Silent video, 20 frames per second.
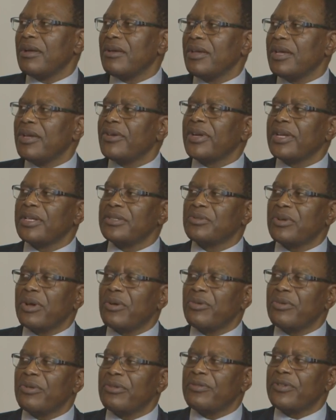areas where
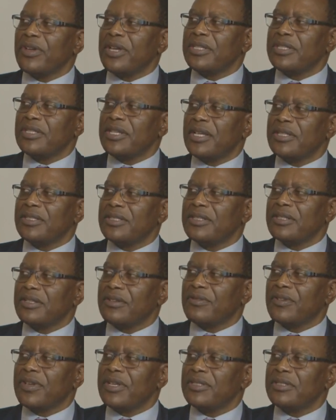we have had
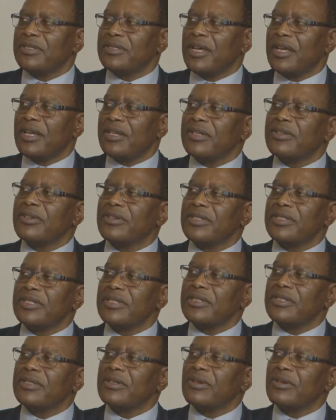significant increases